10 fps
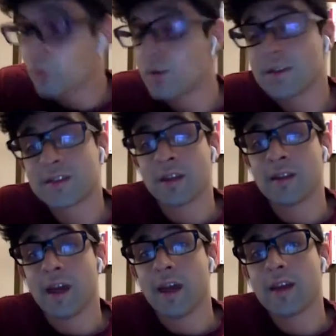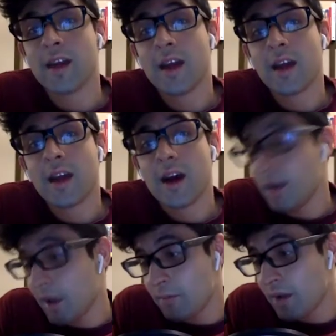forward to seeing that.
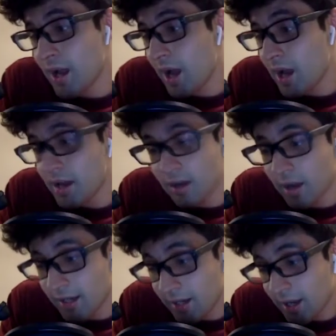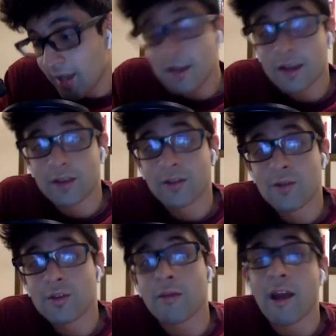But I kind of agree
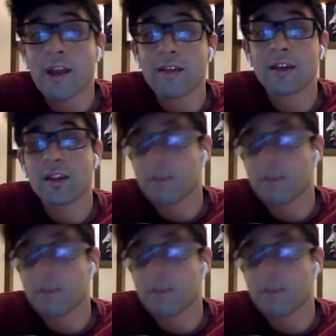with you, man. I think